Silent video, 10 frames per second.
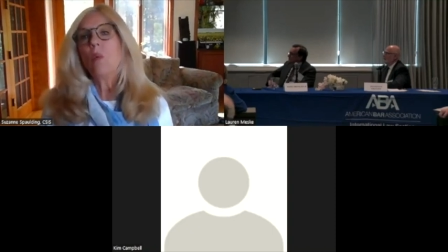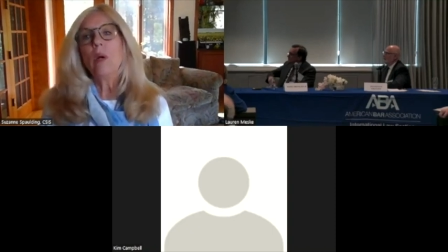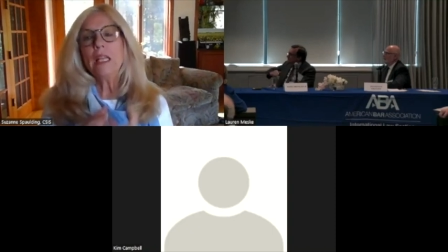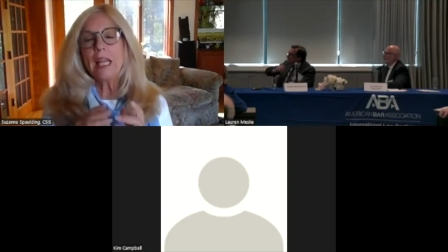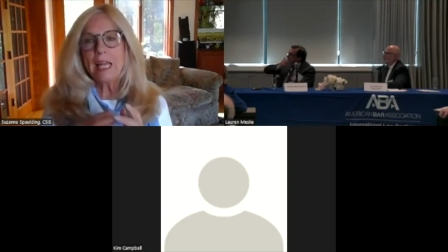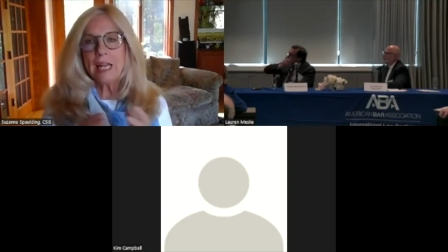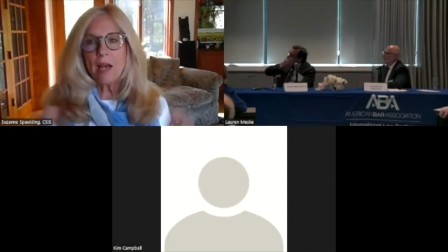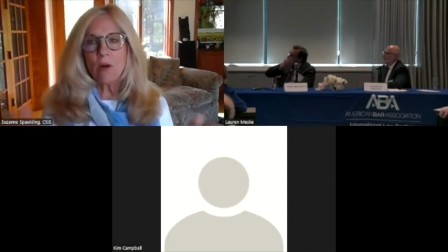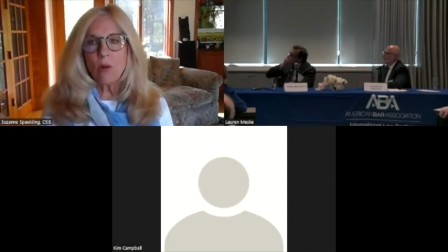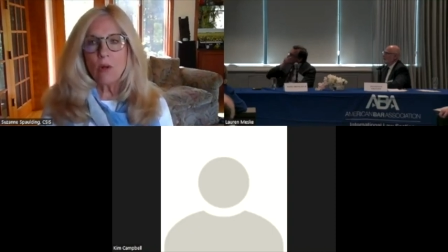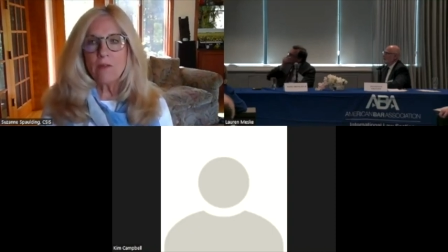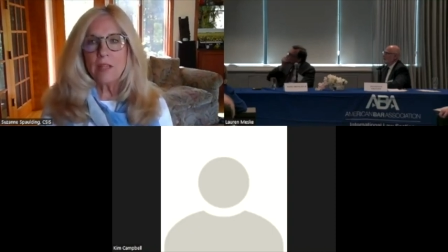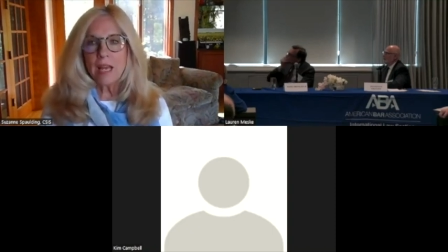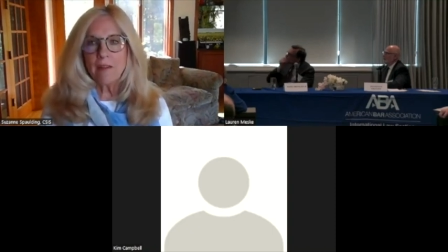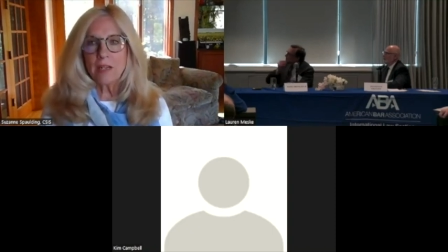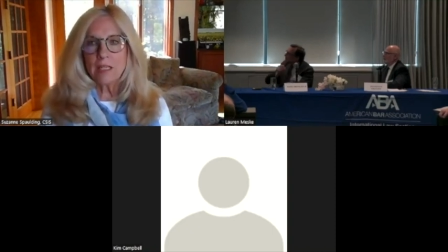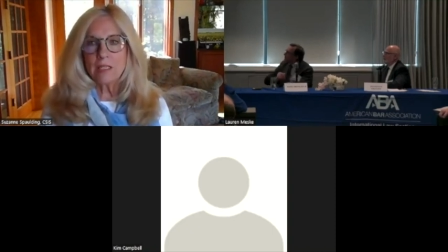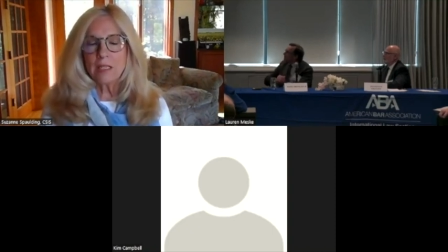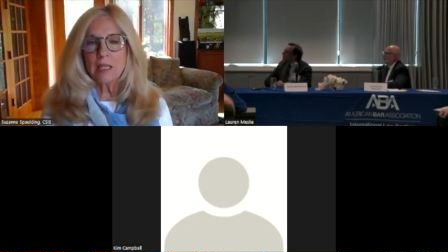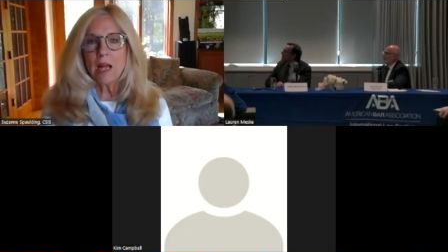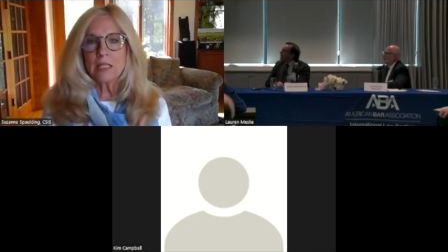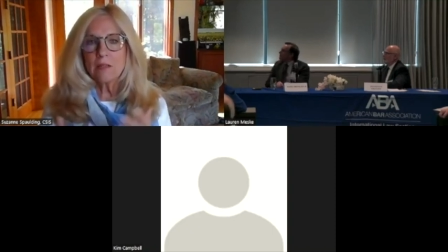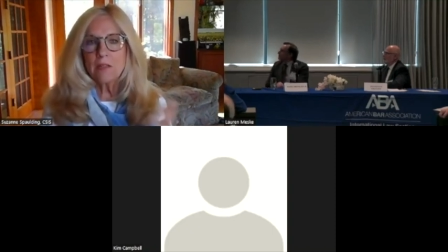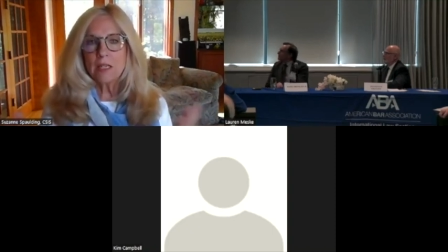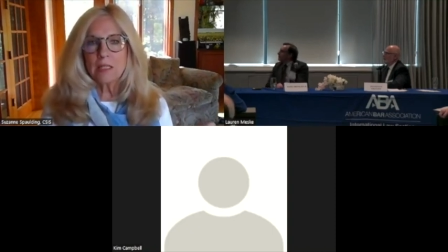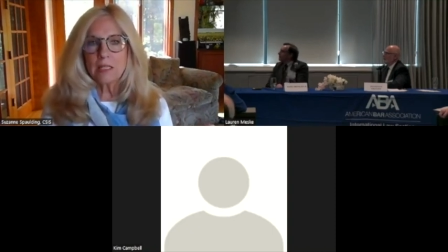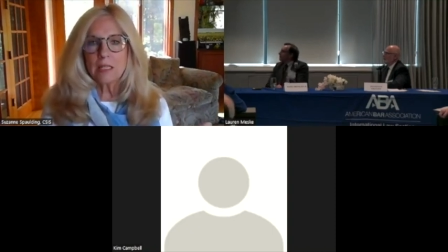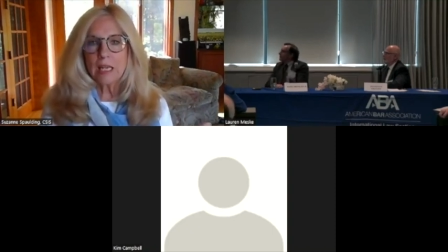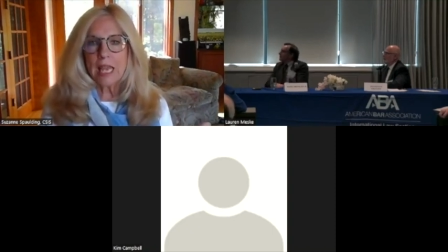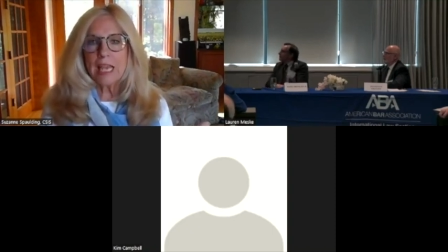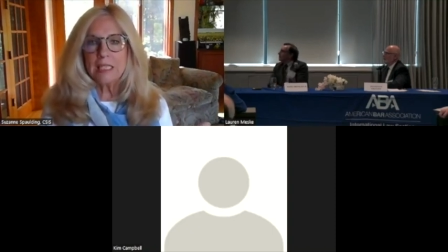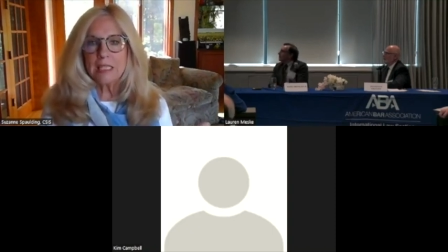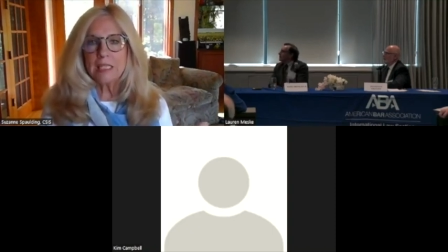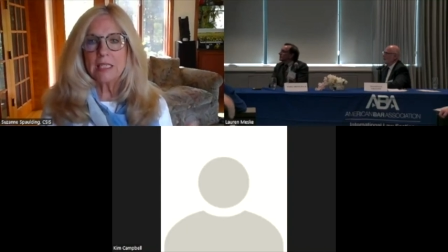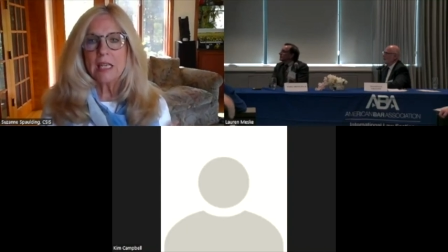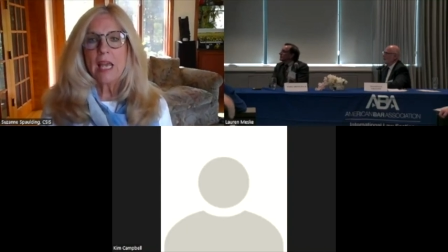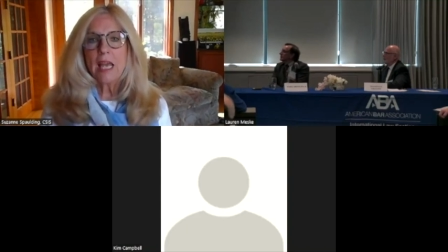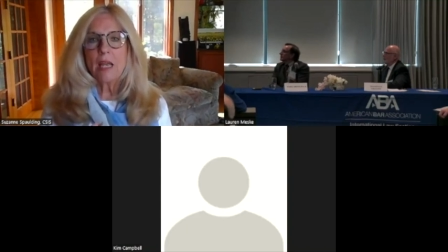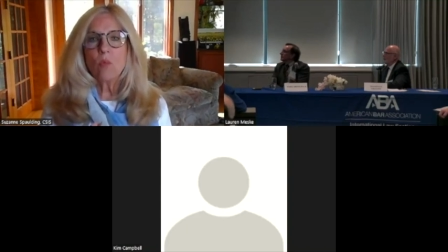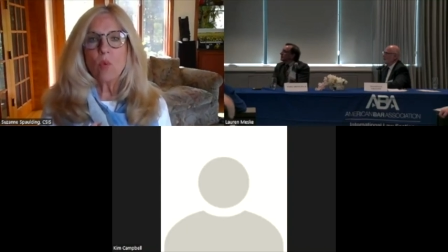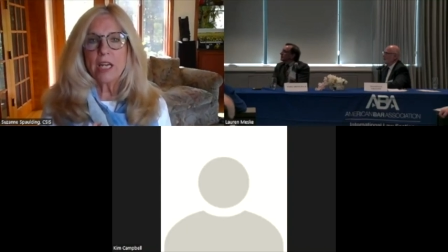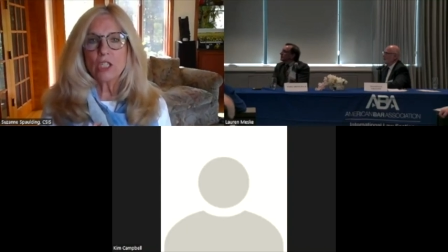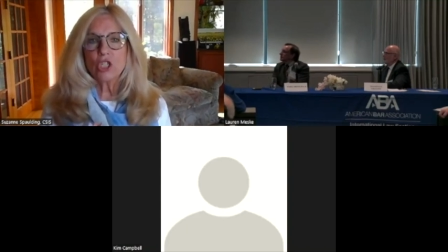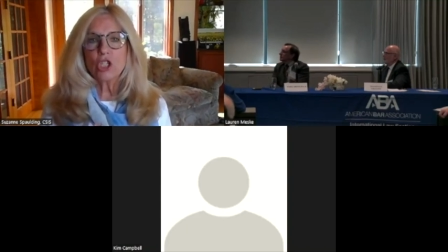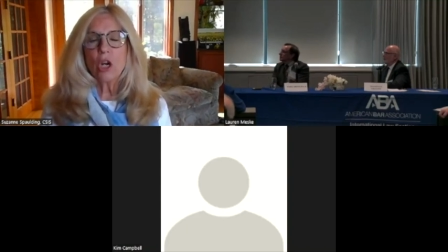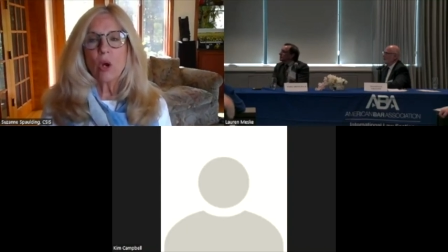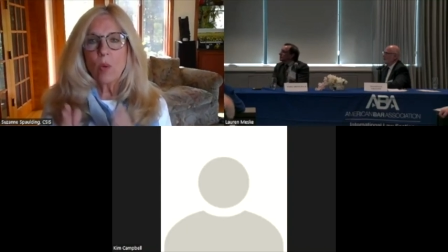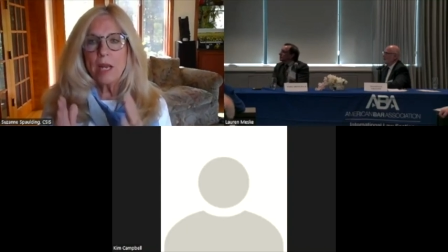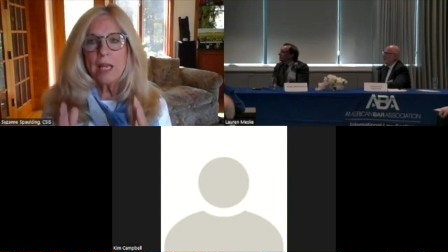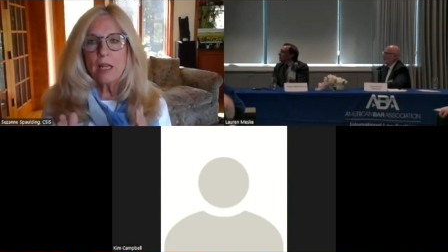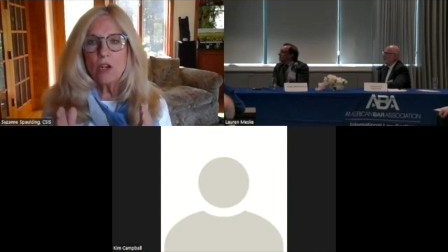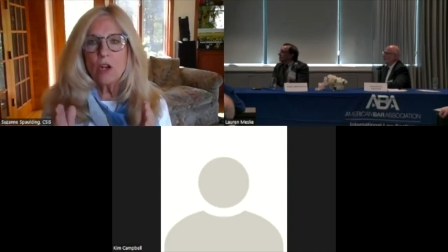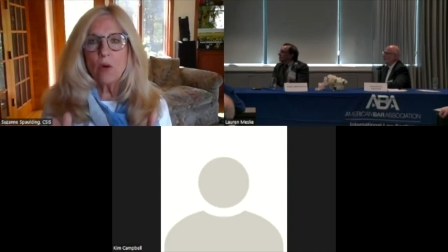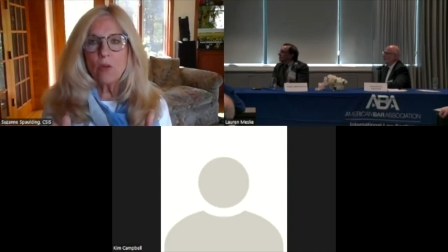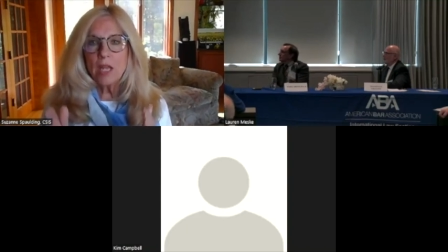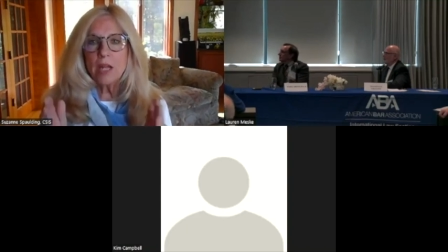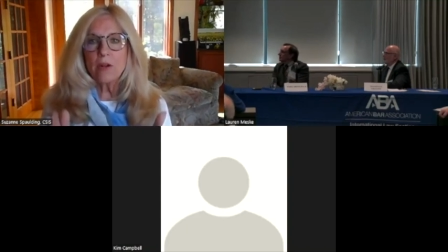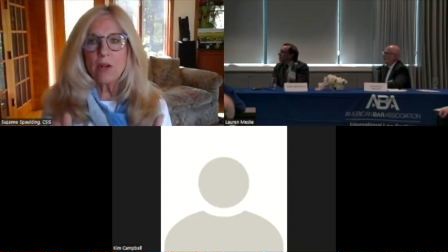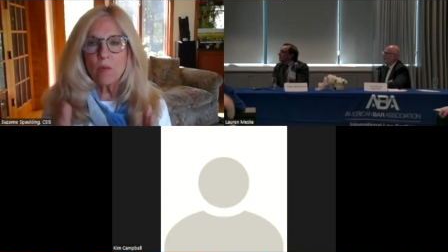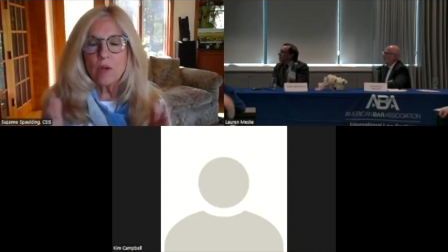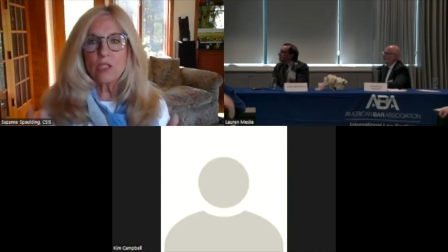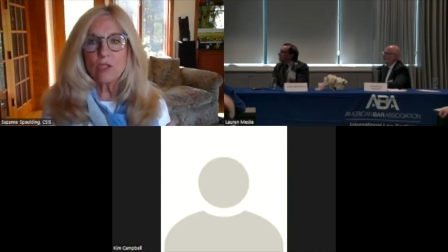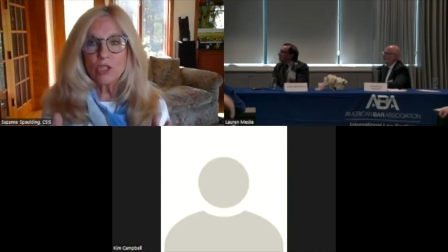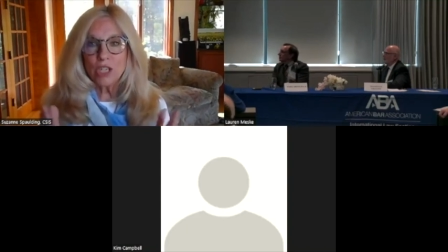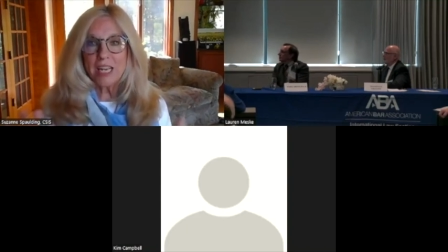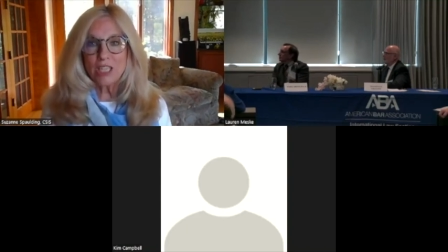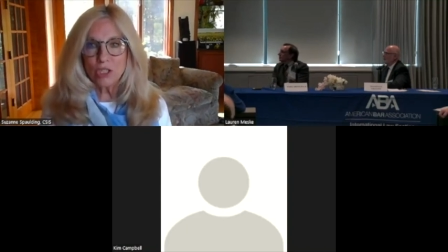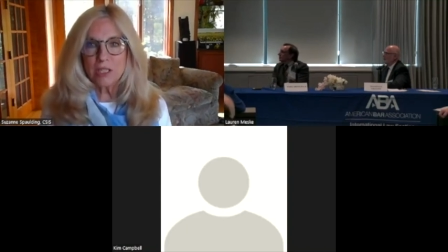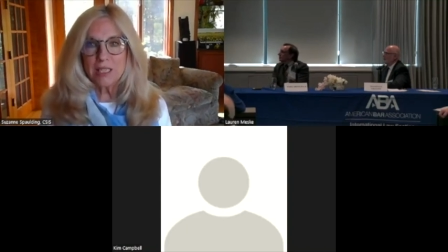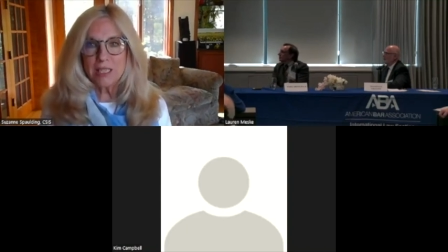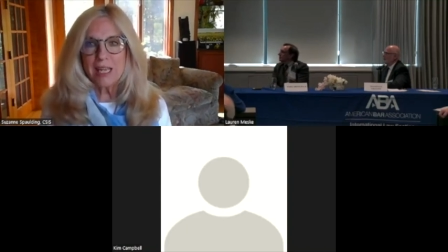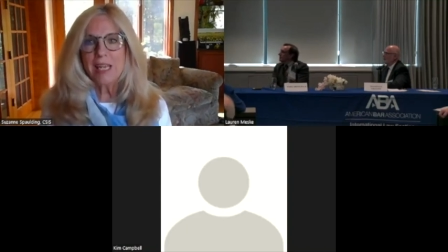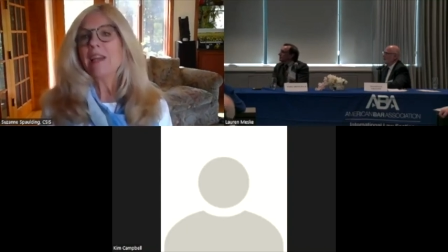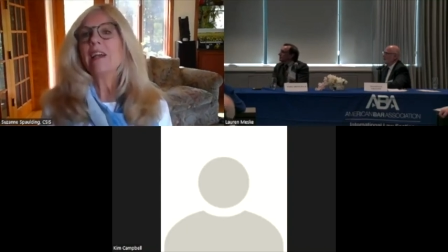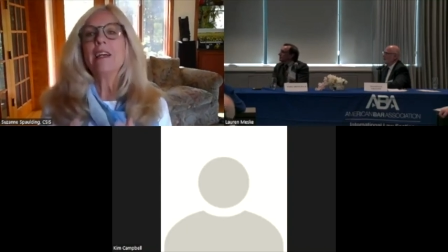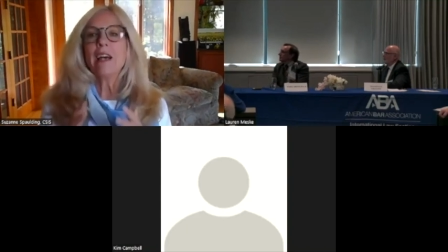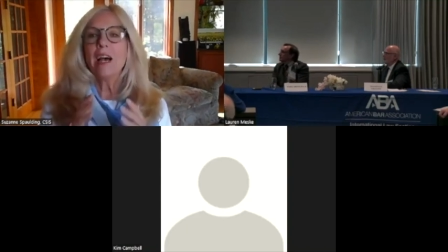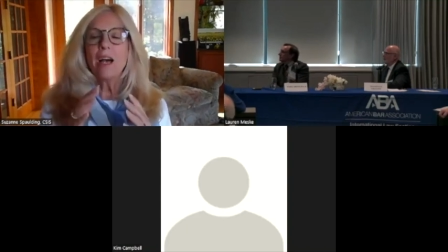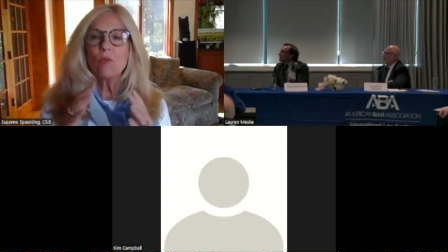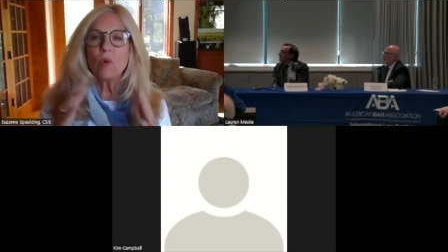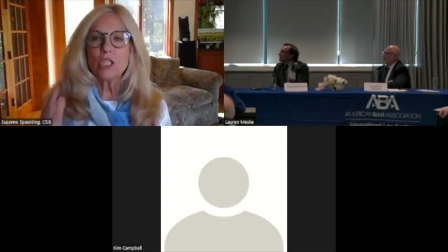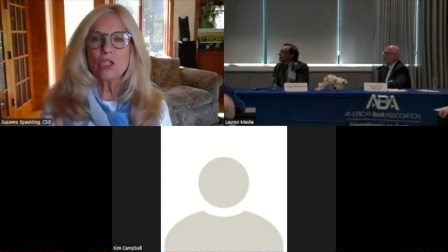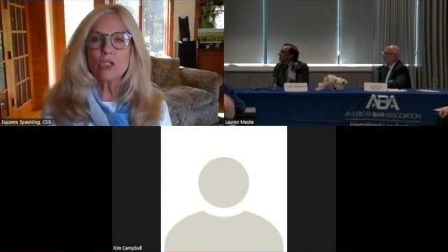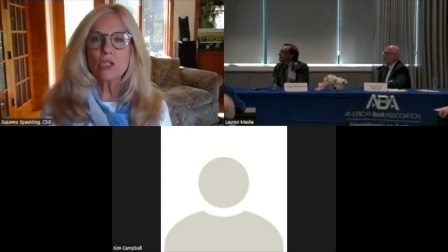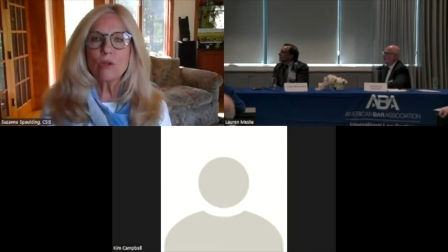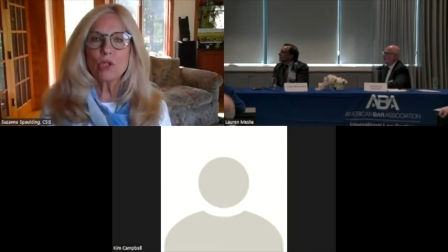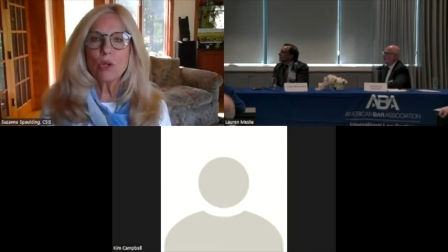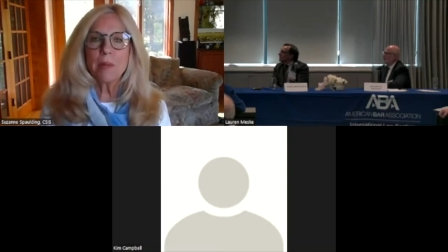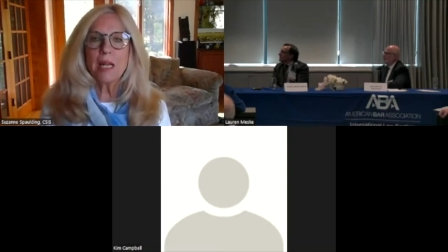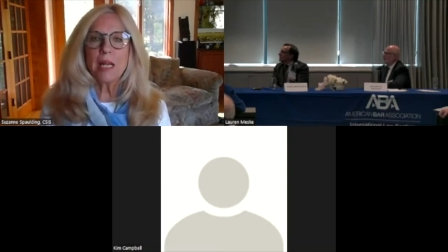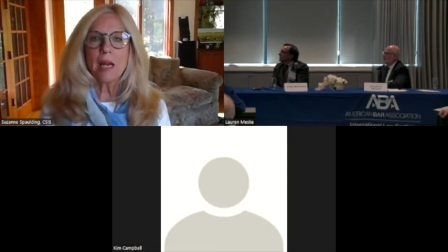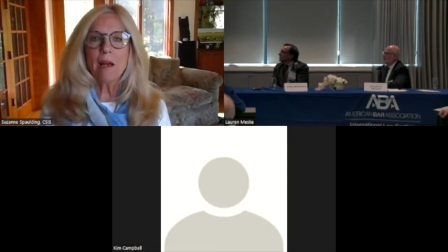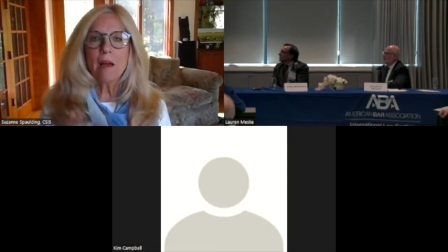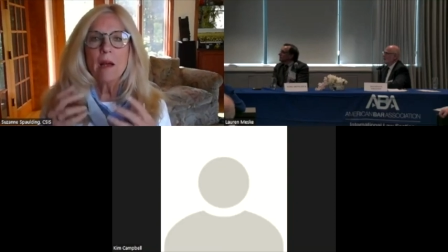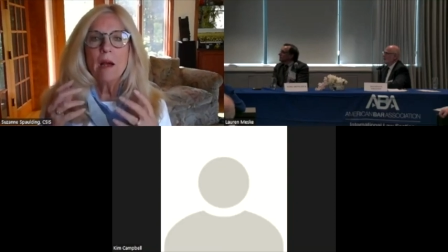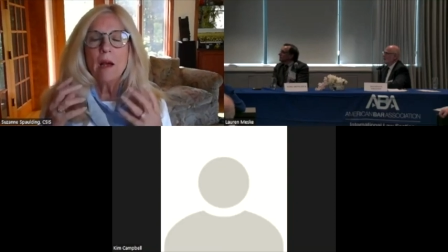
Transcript: We laid out all of the evidence and lots of this cases in which we know the Internet Research Agency, uh, Russian social media,